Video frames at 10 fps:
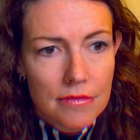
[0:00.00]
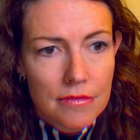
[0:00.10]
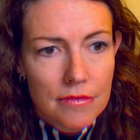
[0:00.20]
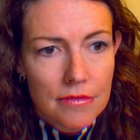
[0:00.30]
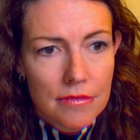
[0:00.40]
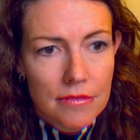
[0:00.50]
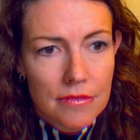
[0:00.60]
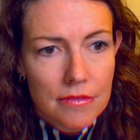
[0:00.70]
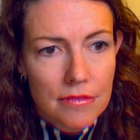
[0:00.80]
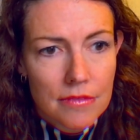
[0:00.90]

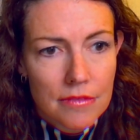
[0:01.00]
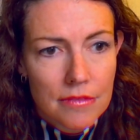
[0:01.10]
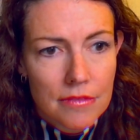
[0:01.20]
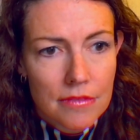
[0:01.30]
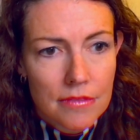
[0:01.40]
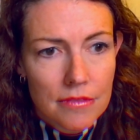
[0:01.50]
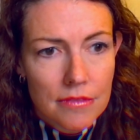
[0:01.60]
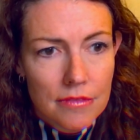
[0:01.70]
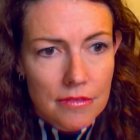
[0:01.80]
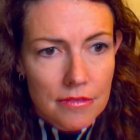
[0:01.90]

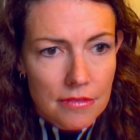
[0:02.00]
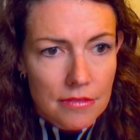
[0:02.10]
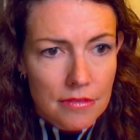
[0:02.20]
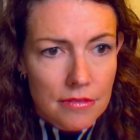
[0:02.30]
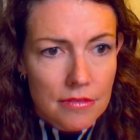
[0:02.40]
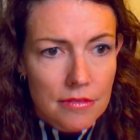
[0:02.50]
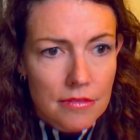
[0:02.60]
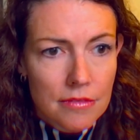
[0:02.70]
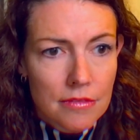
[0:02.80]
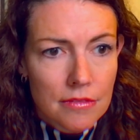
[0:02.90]

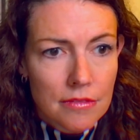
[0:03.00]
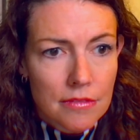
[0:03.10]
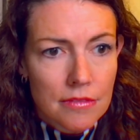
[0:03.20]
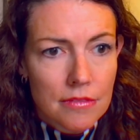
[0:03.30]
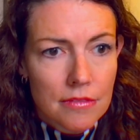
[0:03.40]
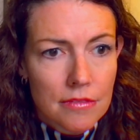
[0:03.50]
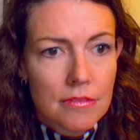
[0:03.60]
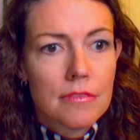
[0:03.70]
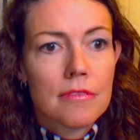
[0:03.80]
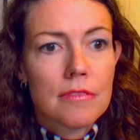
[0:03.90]

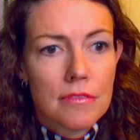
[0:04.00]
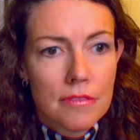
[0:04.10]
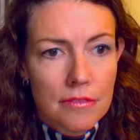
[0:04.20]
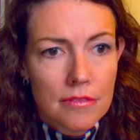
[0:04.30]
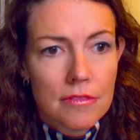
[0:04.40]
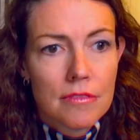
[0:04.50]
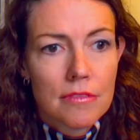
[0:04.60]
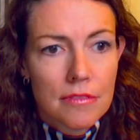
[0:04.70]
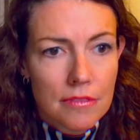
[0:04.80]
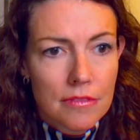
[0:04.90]

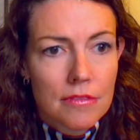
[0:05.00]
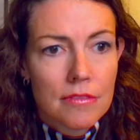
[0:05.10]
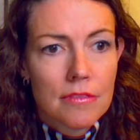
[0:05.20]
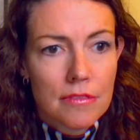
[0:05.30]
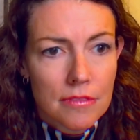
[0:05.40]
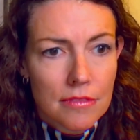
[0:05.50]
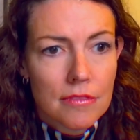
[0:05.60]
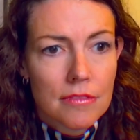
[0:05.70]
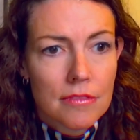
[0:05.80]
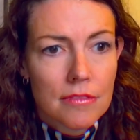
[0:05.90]

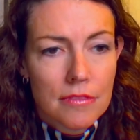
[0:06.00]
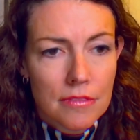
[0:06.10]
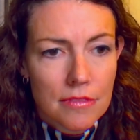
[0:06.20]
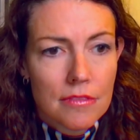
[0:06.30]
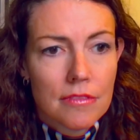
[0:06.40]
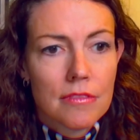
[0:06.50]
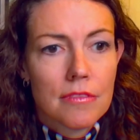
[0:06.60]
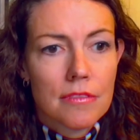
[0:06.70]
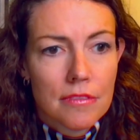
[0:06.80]
(silent)